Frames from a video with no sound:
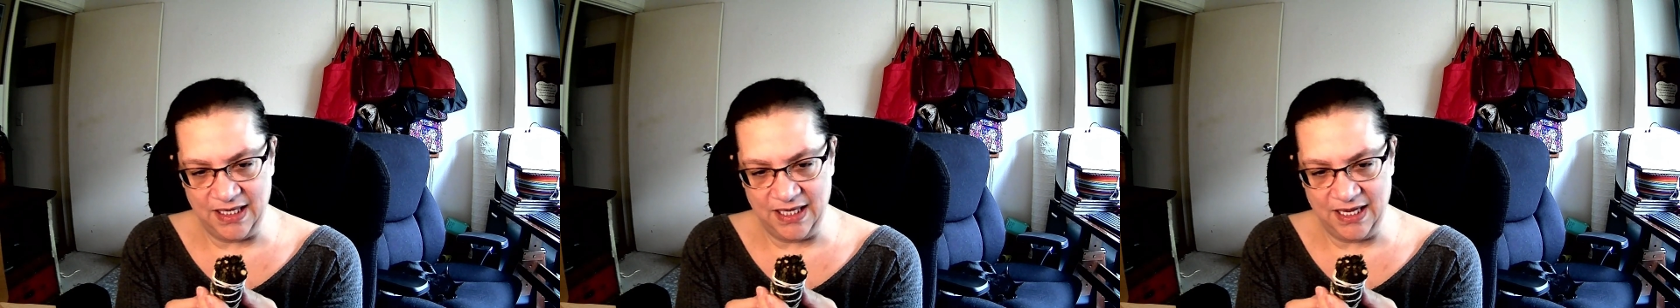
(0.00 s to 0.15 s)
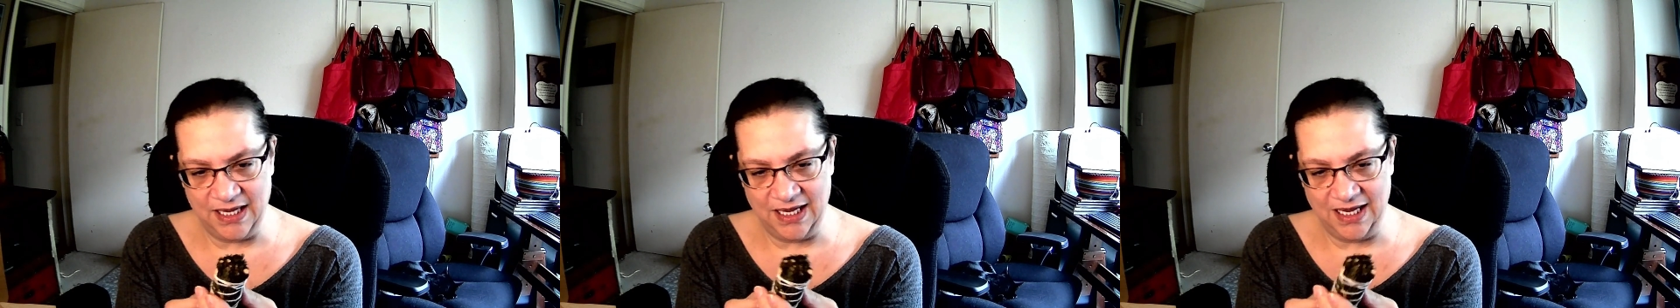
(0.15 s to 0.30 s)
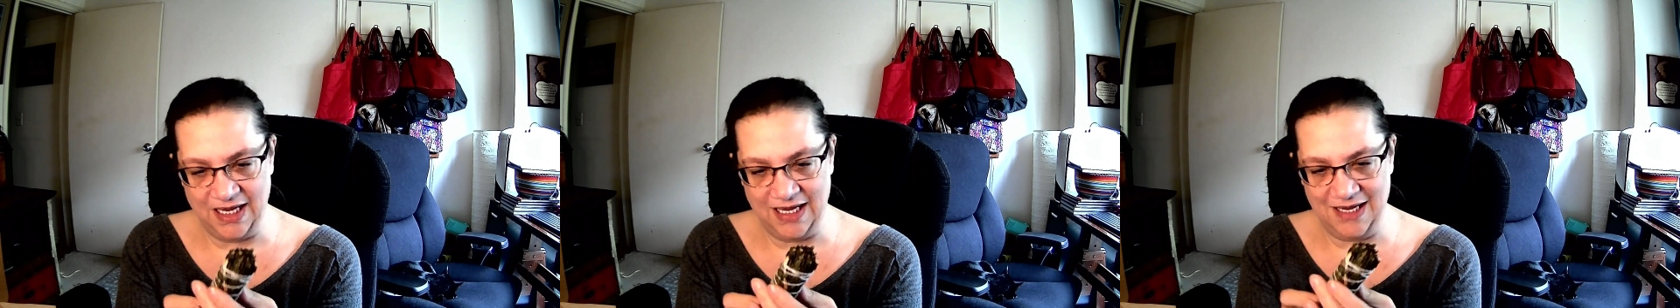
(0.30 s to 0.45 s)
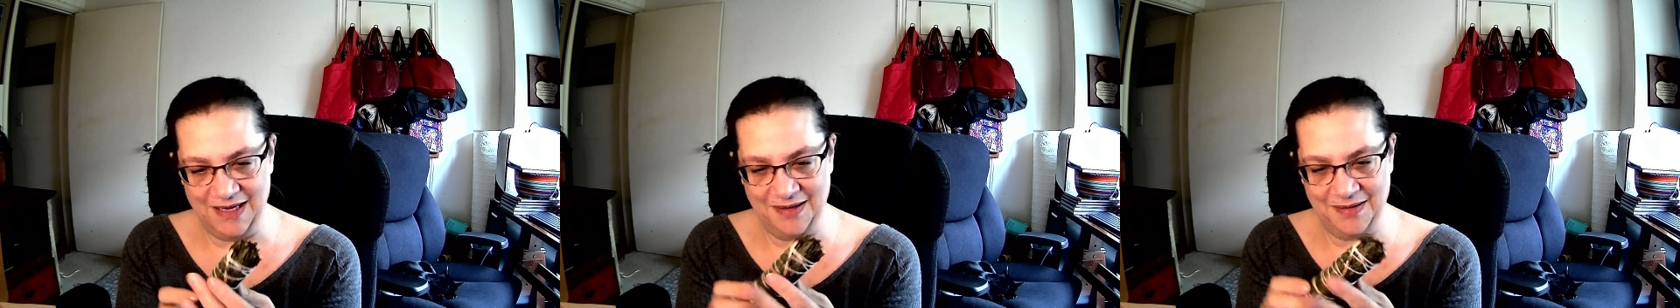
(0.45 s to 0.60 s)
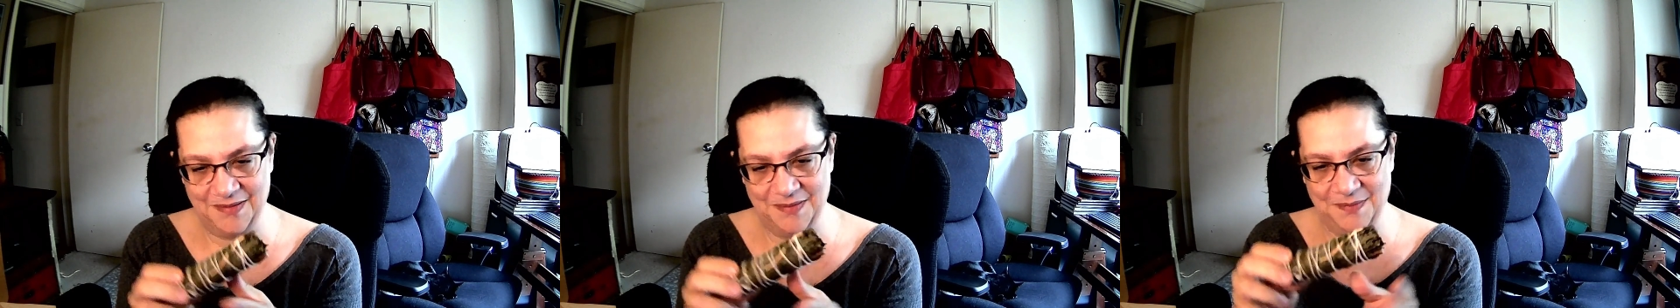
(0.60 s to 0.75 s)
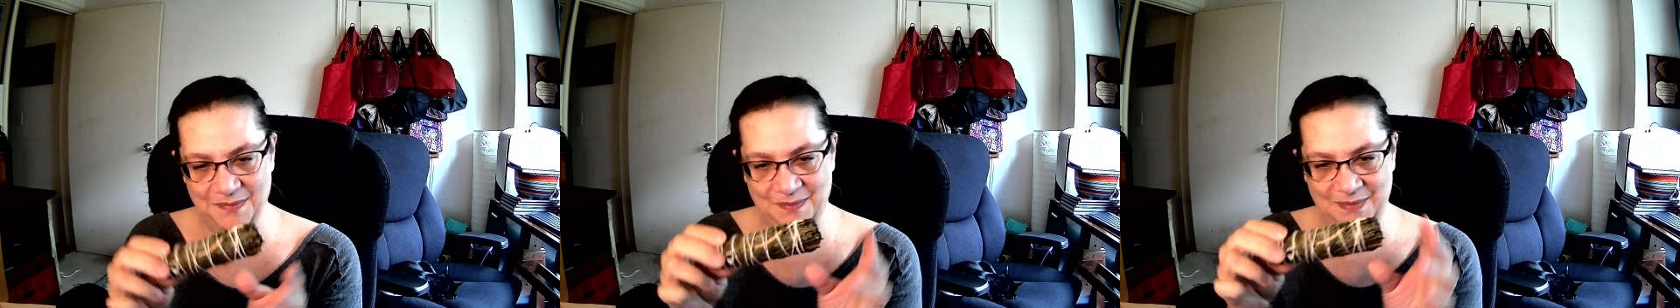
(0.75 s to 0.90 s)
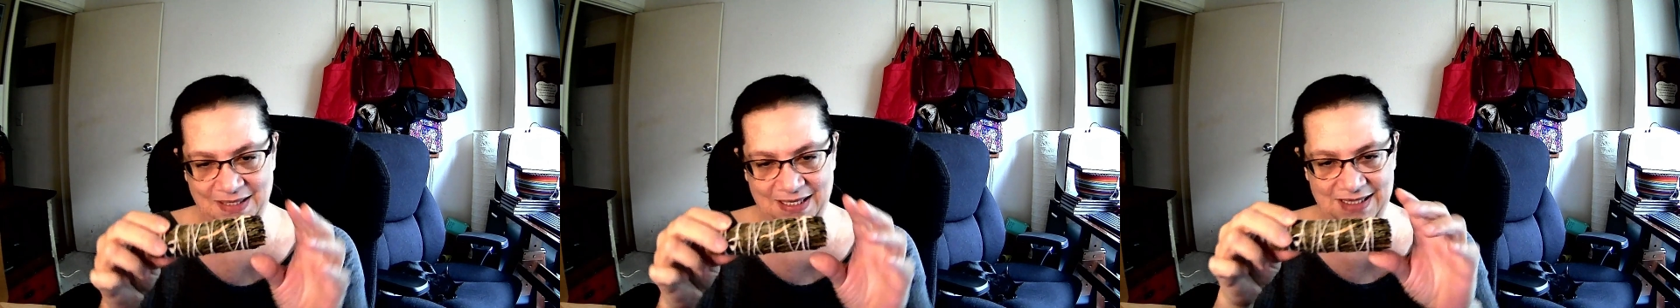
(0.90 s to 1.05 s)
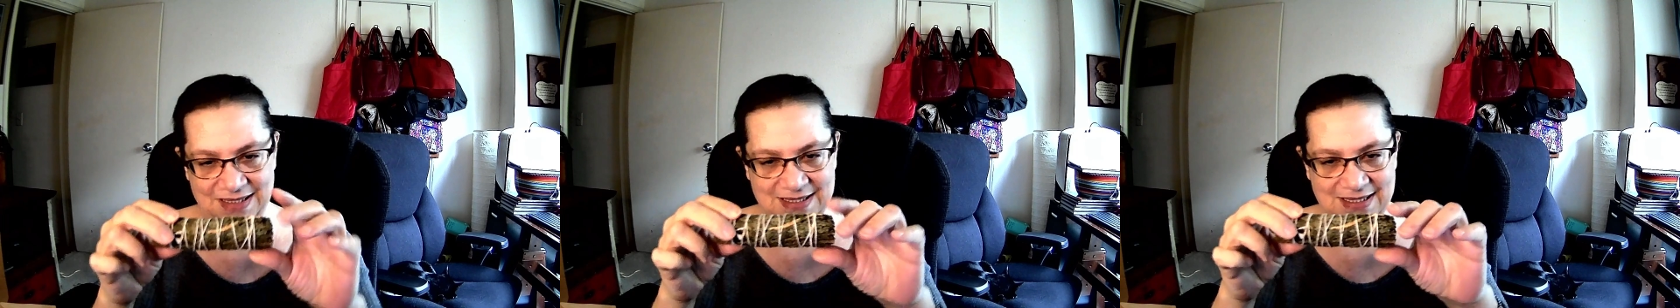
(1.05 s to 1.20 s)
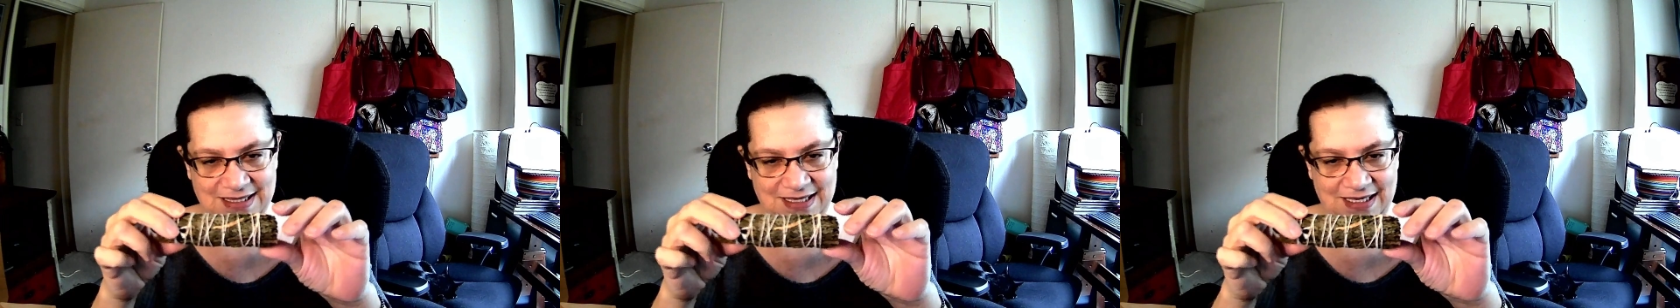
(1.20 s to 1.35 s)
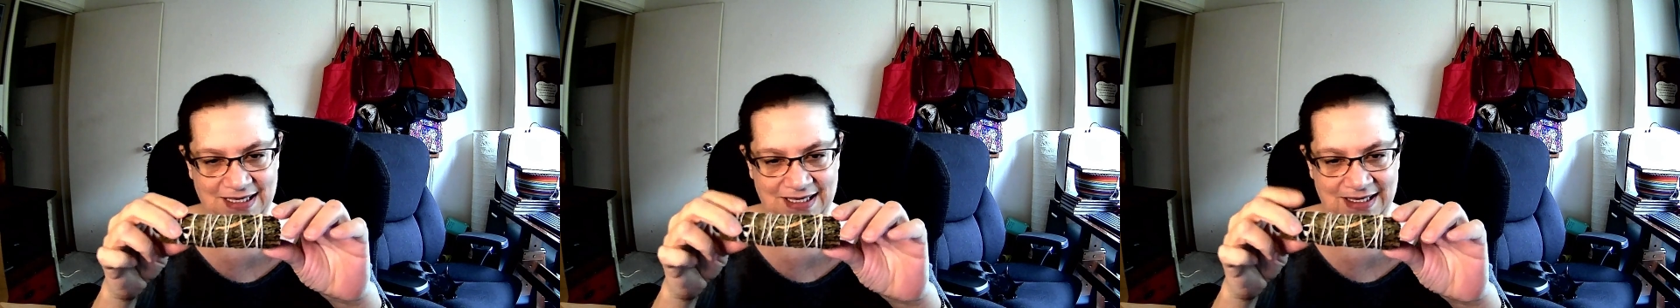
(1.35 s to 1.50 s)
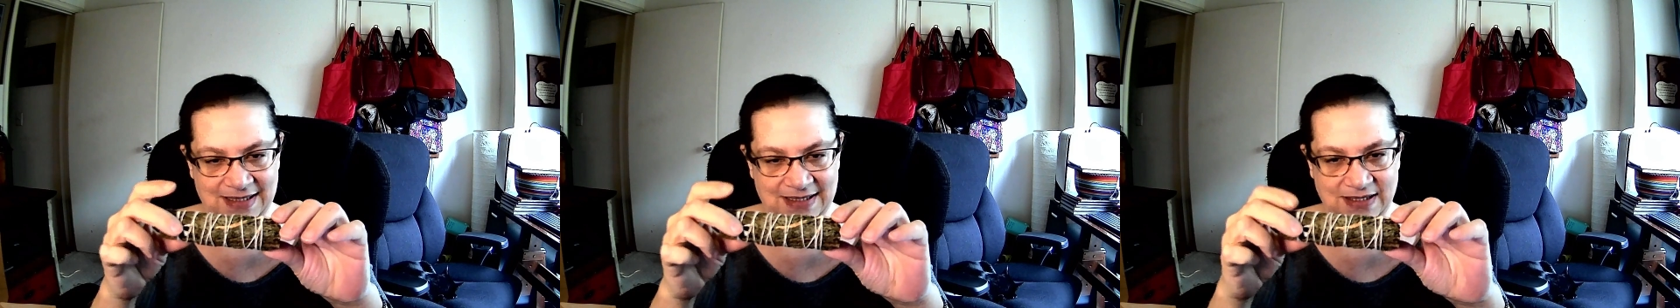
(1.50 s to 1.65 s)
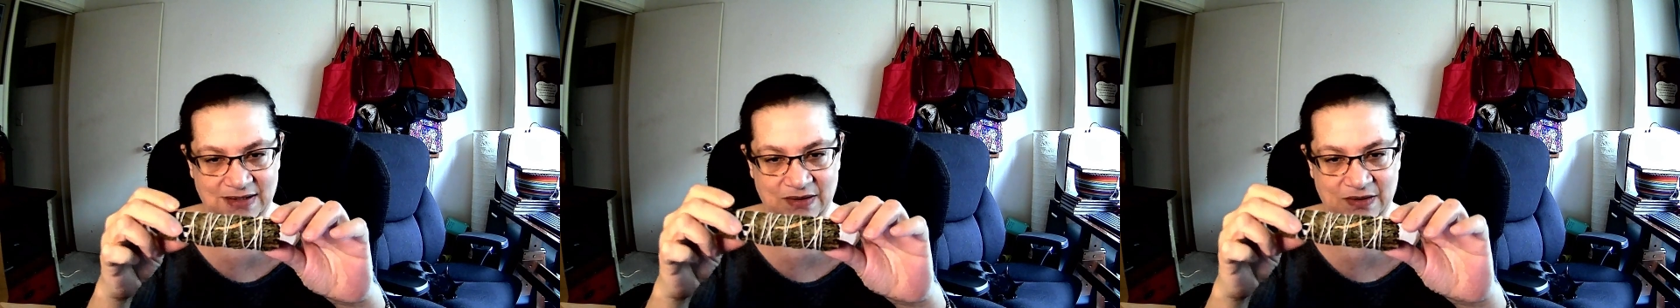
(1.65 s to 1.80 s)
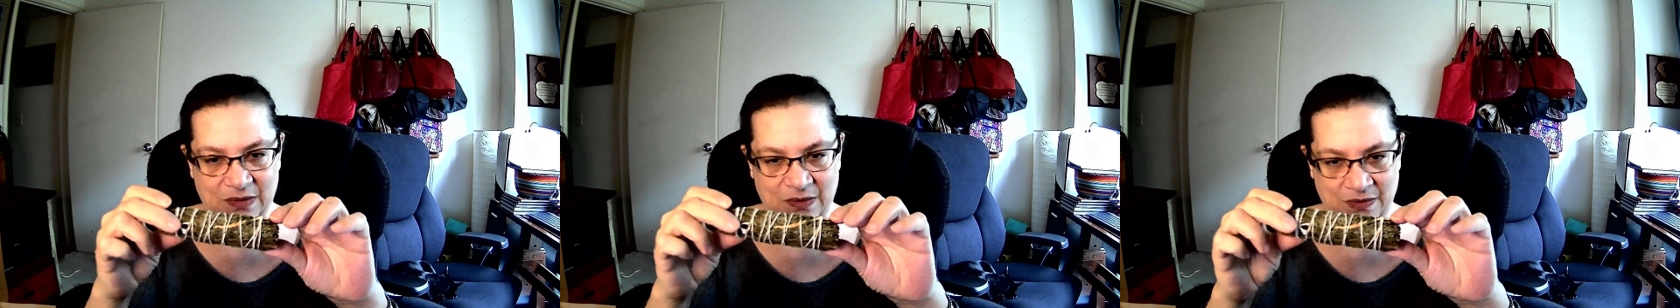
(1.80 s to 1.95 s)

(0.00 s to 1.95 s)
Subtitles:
But it's a